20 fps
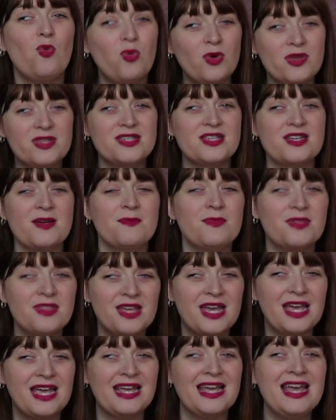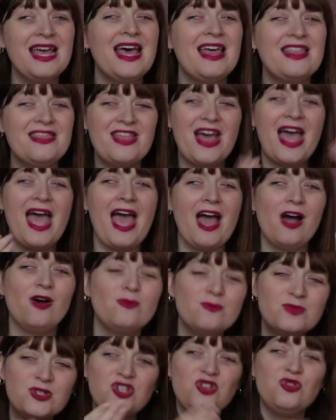with something that
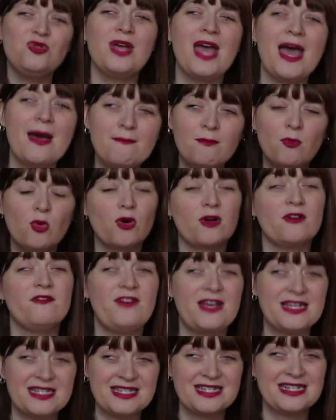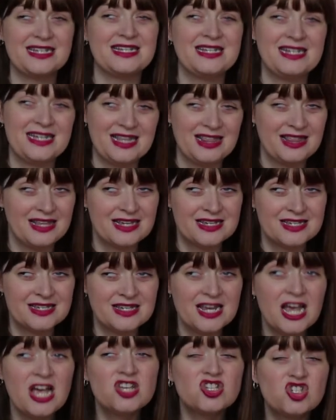helps you get more invested in
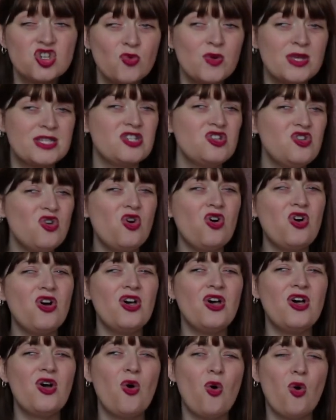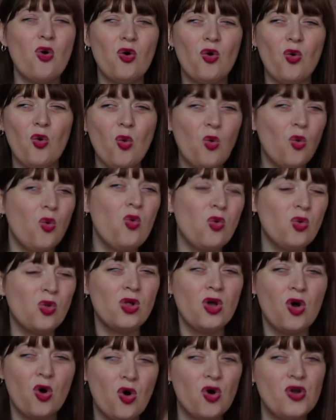this. So it's not
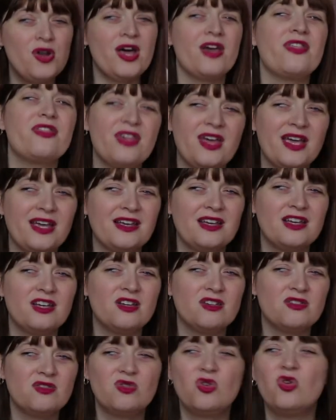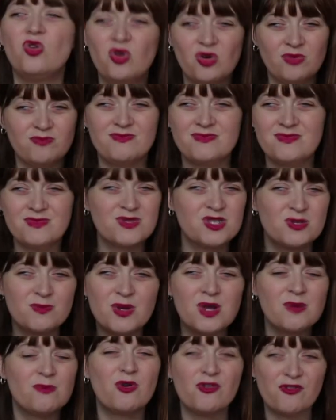all or nothing, or to
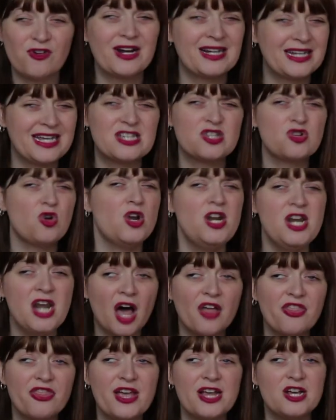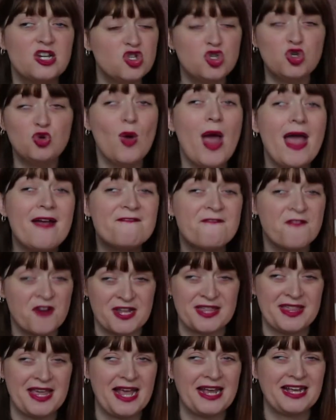put it more frankly, it's not nothing to
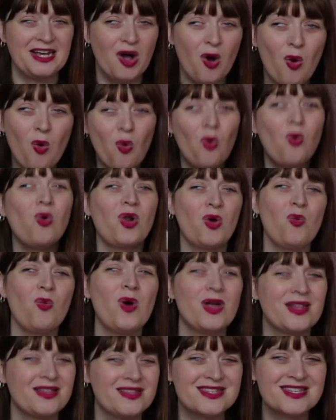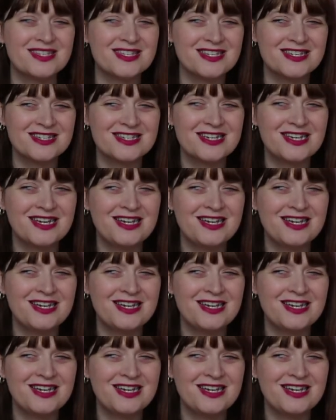everything all at once.